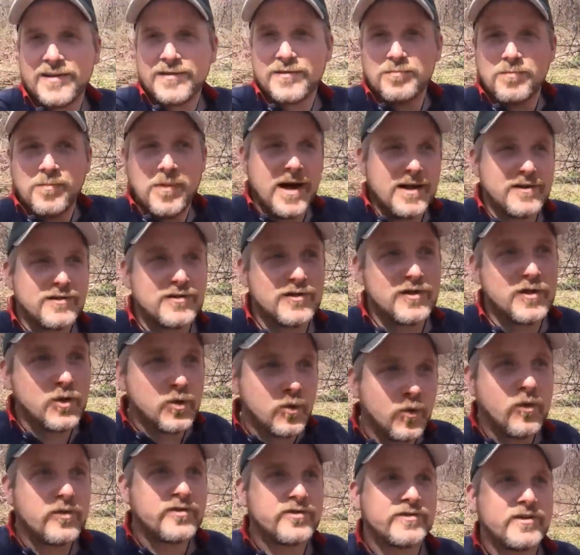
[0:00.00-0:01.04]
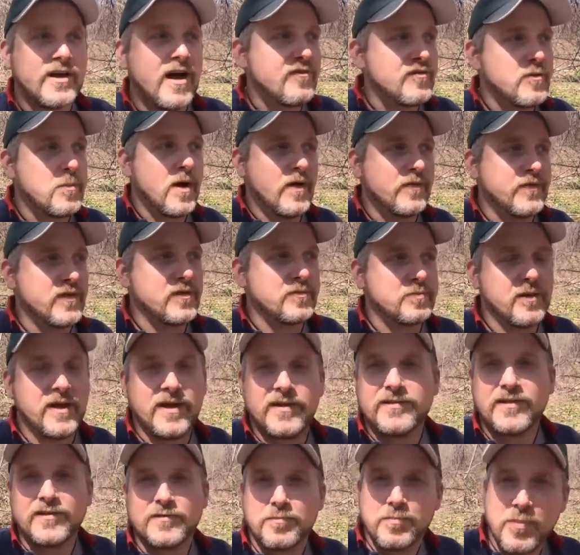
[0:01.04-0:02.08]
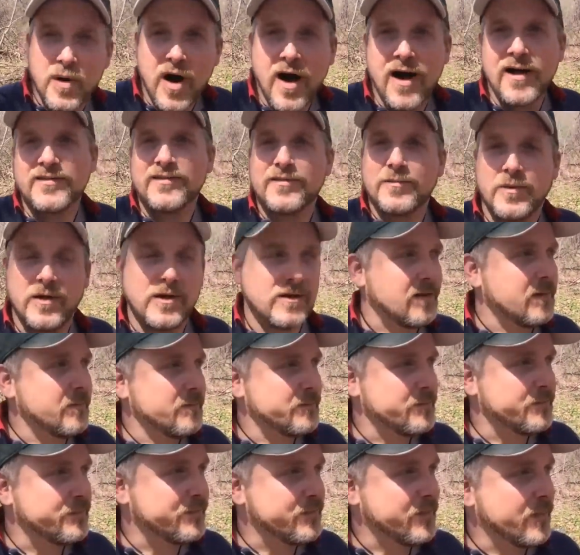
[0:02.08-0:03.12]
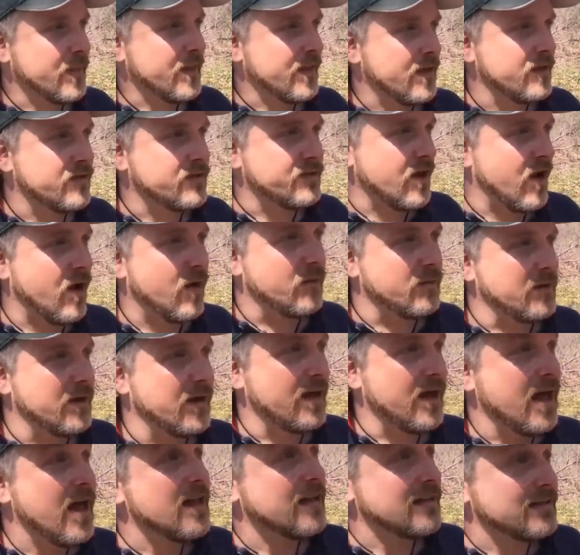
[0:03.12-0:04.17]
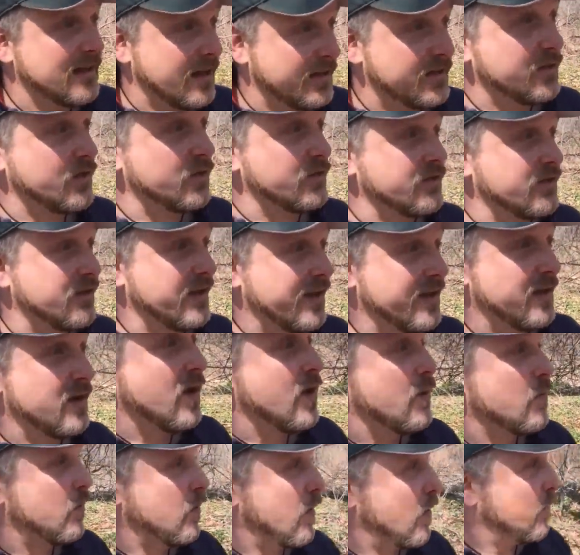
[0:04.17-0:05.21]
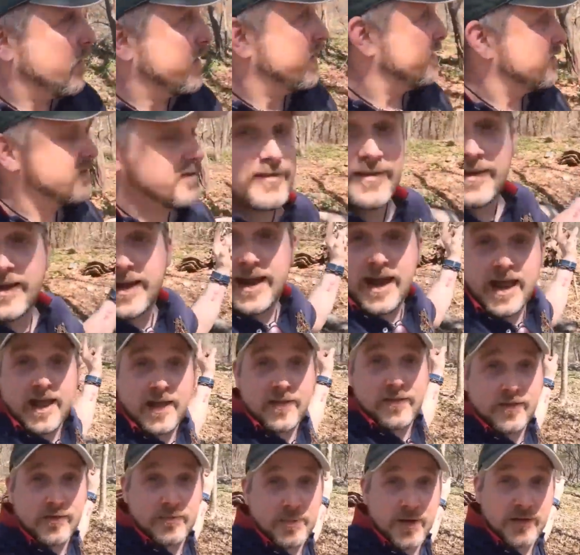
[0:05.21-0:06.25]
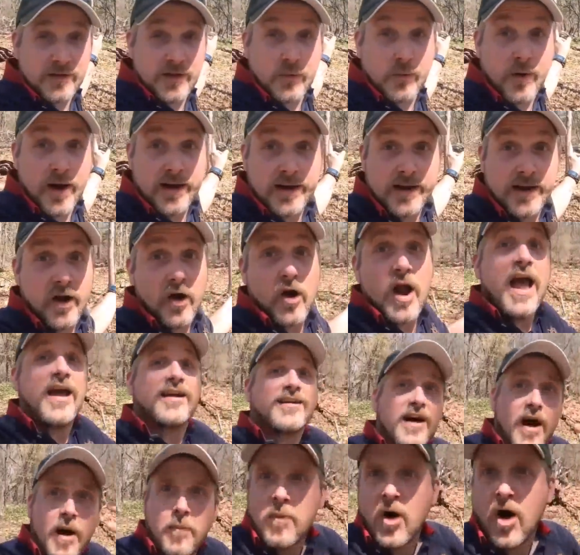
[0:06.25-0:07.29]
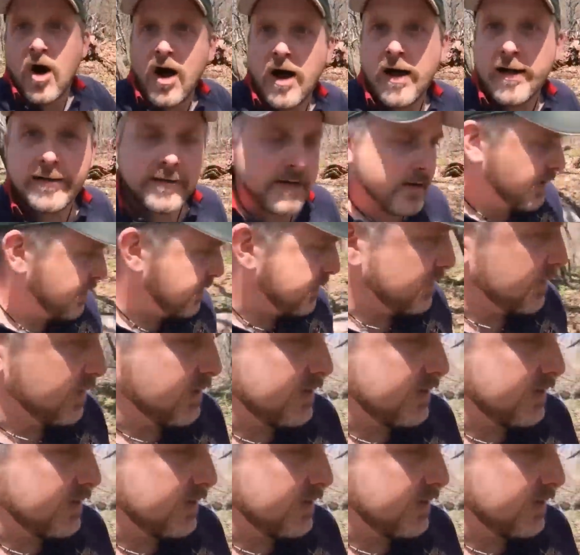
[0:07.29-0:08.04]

in as much cool stuff about this place as possible. So let's go see what we can see in this building right here. Come on.